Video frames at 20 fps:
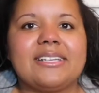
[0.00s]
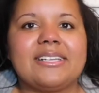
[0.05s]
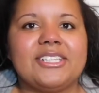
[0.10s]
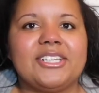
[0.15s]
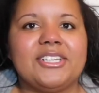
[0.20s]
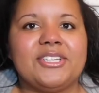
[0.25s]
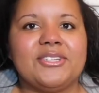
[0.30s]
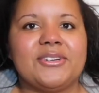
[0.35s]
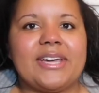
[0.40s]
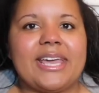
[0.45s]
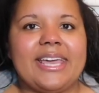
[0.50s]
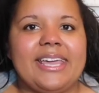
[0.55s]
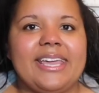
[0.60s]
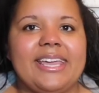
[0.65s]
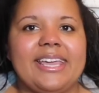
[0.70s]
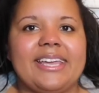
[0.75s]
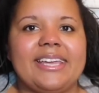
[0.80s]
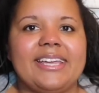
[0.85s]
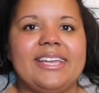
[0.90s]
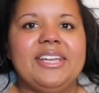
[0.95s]
to
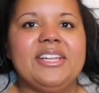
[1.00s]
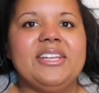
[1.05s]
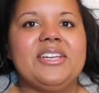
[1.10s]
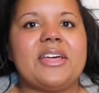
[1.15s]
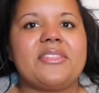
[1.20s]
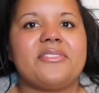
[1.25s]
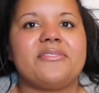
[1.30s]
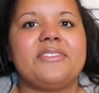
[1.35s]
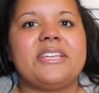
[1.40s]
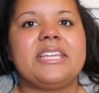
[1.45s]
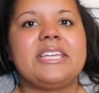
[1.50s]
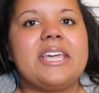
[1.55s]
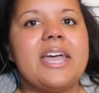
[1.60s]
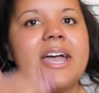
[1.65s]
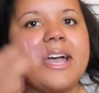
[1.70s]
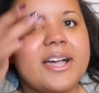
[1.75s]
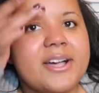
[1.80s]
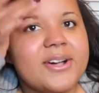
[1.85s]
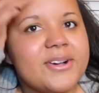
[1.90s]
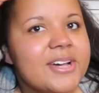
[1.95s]
a, another
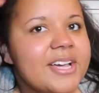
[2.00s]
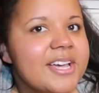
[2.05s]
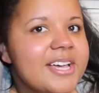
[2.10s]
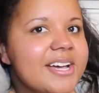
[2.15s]
video.